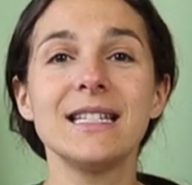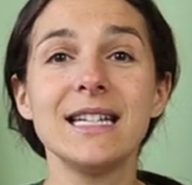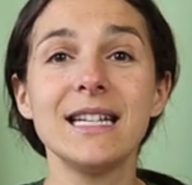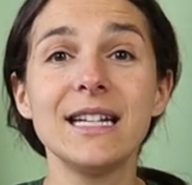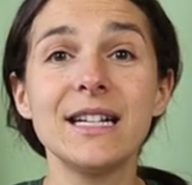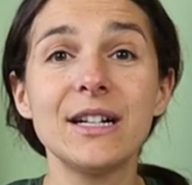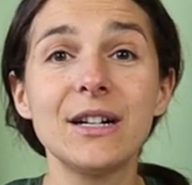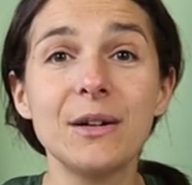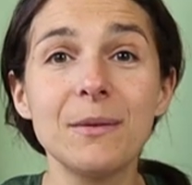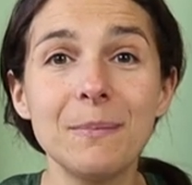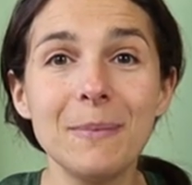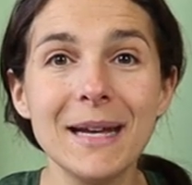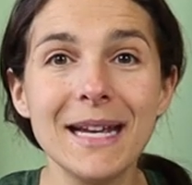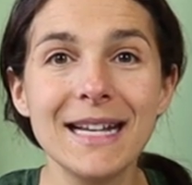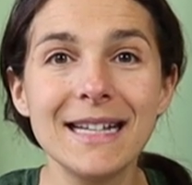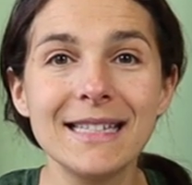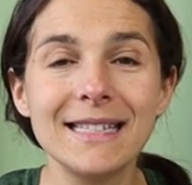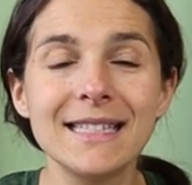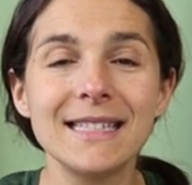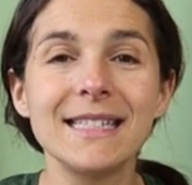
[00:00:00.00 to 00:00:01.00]
dear
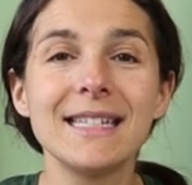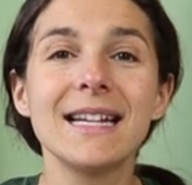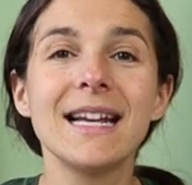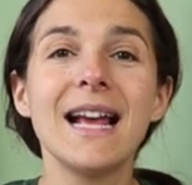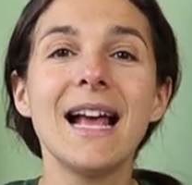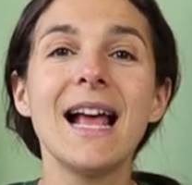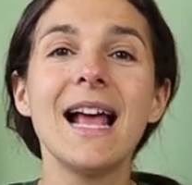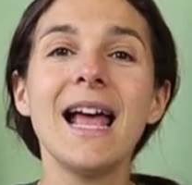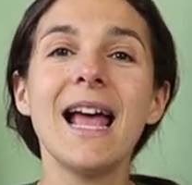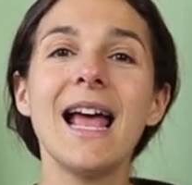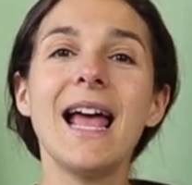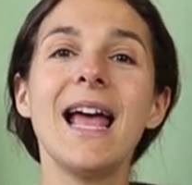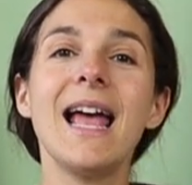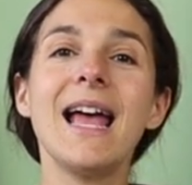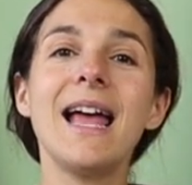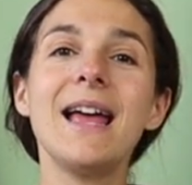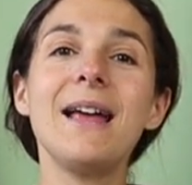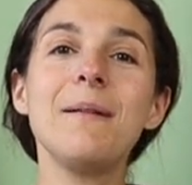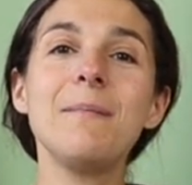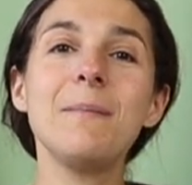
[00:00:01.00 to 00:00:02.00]
beast
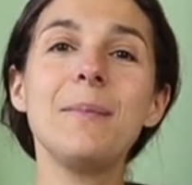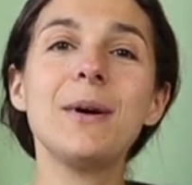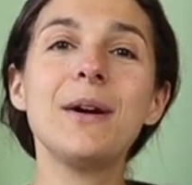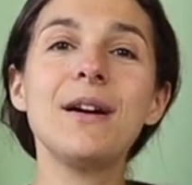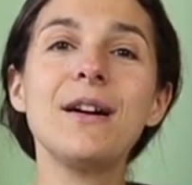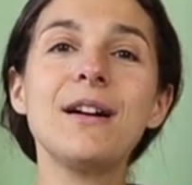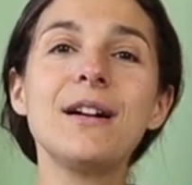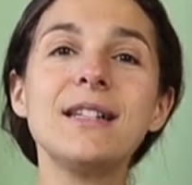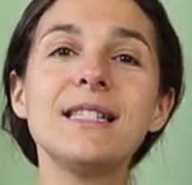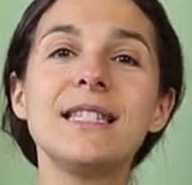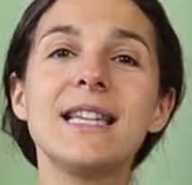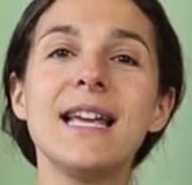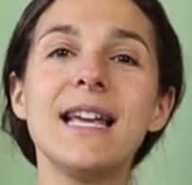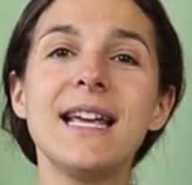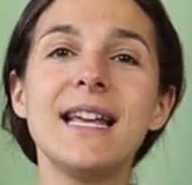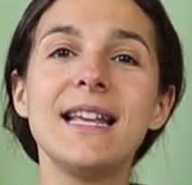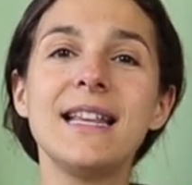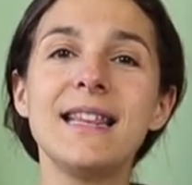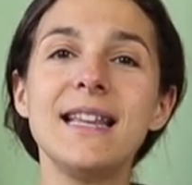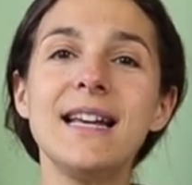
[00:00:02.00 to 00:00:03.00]
and birds
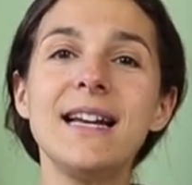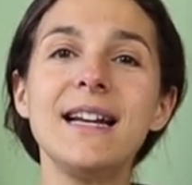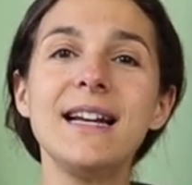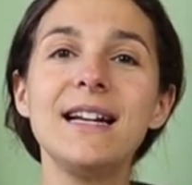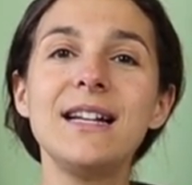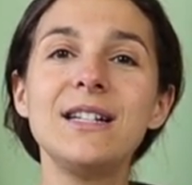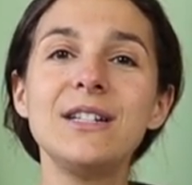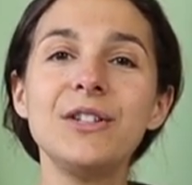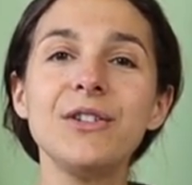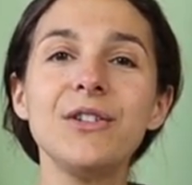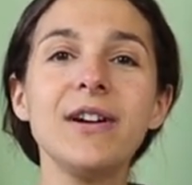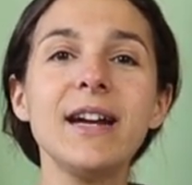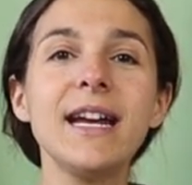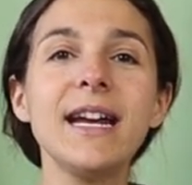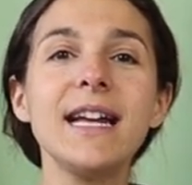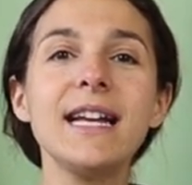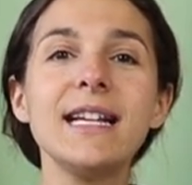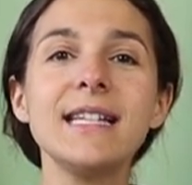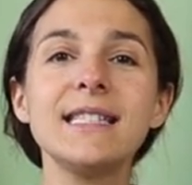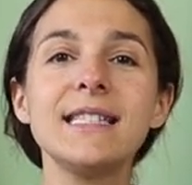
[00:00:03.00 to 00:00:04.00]
in the
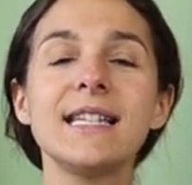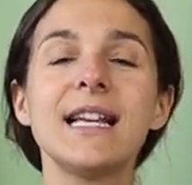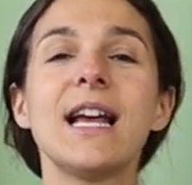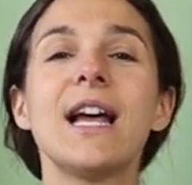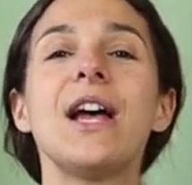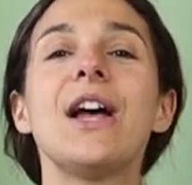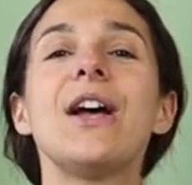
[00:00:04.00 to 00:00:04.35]
trees.